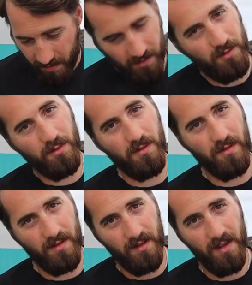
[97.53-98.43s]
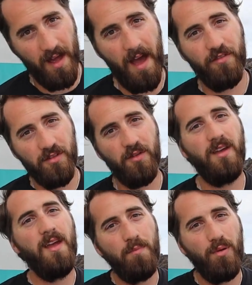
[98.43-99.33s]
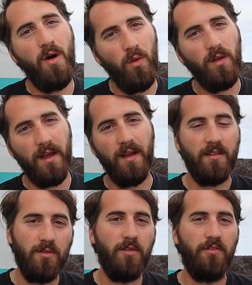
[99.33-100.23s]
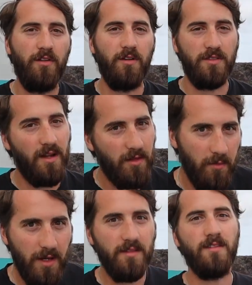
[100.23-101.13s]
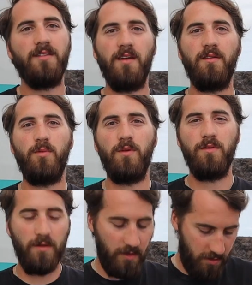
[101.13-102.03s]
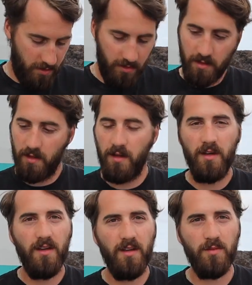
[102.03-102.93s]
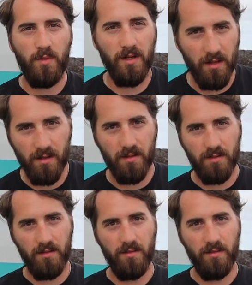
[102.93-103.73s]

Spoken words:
you have to keep holding it to the faucet, otherwise it will